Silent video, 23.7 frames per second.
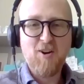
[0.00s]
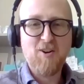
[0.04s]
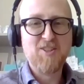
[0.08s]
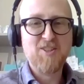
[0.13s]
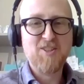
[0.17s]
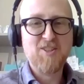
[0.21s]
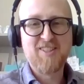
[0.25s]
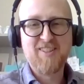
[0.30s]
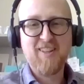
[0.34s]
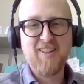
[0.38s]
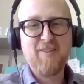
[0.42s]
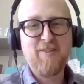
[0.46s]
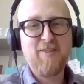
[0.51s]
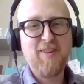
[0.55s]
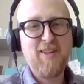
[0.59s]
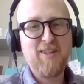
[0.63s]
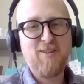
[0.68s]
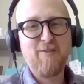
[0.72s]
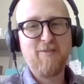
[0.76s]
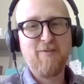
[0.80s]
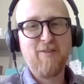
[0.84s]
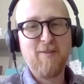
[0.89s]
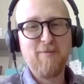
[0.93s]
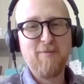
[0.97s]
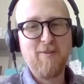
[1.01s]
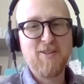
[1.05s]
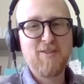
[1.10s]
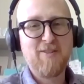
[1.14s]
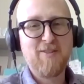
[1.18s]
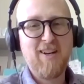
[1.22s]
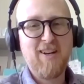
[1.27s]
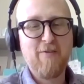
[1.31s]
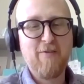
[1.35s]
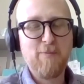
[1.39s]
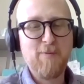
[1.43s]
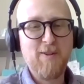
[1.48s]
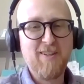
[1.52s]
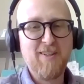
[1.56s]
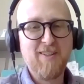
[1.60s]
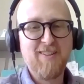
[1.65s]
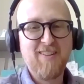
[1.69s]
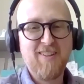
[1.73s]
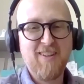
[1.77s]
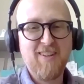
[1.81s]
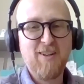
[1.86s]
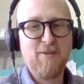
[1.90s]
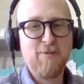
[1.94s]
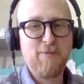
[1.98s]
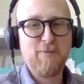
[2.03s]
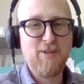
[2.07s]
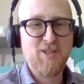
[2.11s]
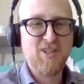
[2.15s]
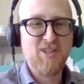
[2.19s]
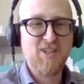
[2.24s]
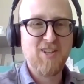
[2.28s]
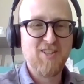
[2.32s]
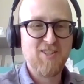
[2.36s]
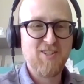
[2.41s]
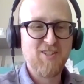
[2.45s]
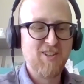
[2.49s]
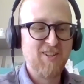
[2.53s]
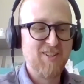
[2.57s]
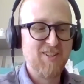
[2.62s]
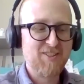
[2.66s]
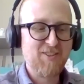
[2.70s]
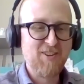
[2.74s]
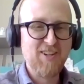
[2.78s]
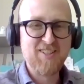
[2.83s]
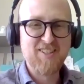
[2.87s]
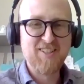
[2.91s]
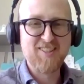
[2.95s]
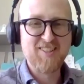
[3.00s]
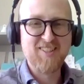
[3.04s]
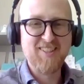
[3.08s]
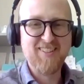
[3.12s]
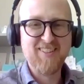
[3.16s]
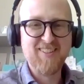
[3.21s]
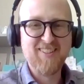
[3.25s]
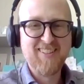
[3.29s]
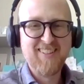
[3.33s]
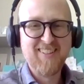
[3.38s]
just thank you very much for having me. I appreciate it, John. It's great to see you.